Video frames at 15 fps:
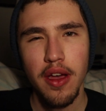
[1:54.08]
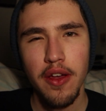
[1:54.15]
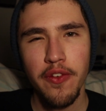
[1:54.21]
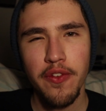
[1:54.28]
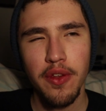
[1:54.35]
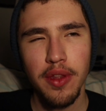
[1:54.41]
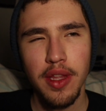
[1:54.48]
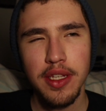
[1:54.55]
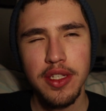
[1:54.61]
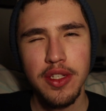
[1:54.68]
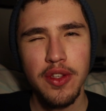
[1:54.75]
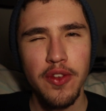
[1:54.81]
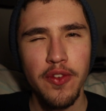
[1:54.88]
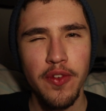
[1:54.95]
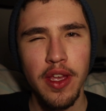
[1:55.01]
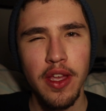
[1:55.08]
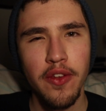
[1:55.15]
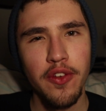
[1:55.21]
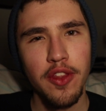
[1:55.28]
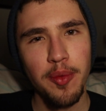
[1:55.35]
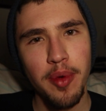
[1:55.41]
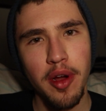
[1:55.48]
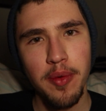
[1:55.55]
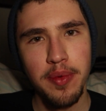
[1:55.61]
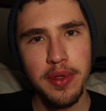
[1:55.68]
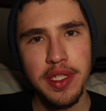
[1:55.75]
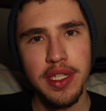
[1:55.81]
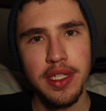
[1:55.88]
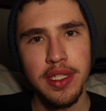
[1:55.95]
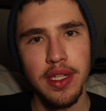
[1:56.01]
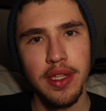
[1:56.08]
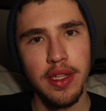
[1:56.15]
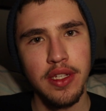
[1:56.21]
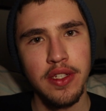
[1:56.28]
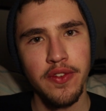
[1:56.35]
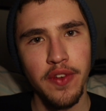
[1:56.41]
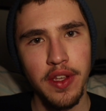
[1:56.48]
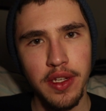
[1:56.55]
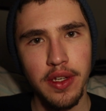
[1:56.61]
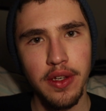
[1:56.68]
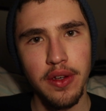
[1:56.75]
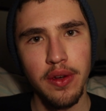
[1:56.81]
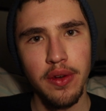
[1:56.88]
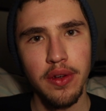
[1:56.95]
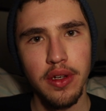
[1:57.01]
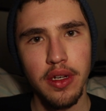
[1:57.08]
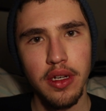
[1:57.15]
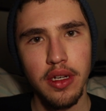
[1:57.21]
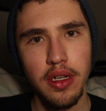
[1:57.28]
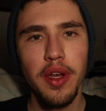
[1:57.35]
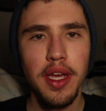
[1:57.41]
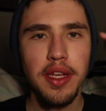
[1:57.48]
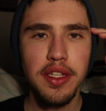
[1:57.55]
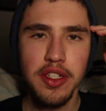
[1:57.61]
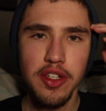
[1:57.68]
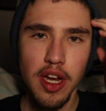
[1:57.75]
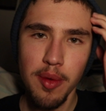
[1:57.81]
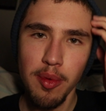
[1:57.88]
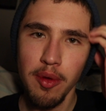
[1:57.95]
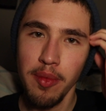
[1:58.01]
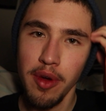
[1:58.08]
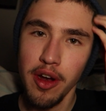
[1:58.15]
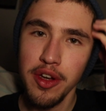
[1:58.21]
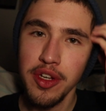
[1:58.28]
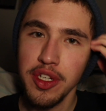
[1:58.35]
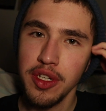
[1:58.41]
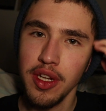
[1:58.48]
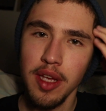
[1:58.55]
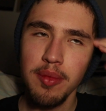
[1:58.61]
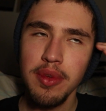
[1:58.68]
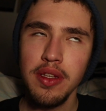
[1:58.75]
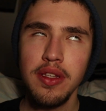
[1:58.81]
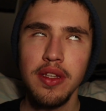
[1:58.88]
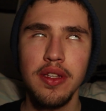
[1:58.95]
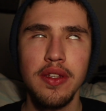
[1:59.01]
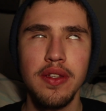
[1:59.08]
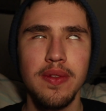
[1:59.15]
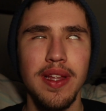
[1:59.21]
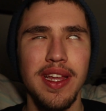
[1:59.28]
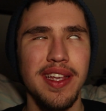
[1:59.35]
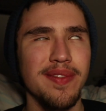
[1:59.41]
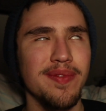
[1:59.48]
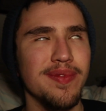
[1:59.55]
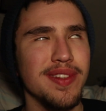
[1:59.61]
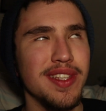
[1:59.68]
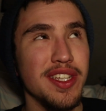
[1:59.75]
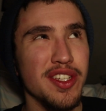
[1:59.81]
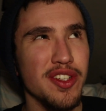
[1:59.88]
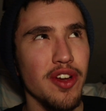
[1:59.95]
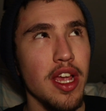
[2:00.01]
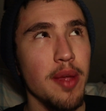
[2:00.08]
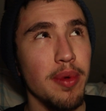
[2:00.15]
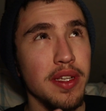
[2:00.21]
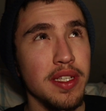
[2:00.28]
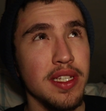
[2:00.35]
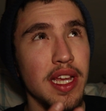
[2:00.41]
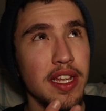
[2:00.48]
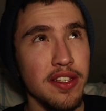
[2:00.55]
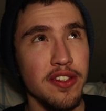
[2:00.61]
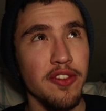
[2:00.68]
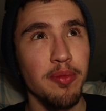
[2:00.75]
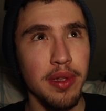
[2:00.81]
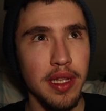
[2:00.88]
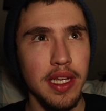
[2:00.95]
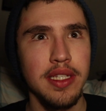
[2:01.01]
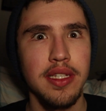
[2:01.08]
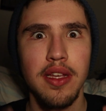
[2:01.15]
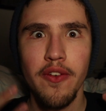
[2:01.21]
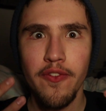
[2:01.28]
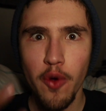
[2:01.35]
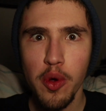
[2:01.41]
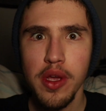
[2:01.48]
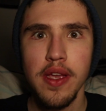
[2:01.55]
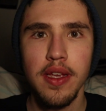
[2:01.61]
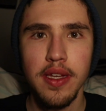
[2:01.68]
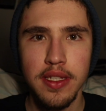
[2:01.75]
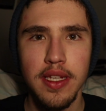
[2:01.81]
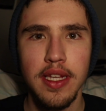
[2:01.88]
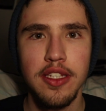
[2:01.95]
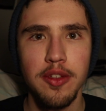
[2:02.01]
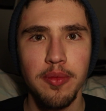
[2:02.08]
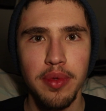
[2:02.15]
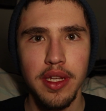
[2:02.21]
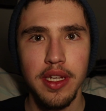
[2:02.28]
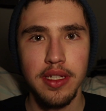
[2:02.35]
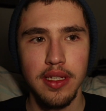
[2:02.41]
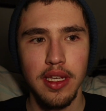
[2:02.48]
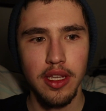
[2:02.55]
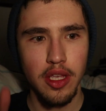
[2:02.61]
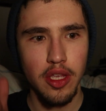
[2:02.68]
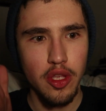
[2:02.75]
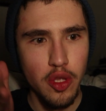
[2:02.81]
I feel that's too vague for the purposes of this video. See, when I describe immersion, I mean to describe a sense of place, like evoking a sense of place, like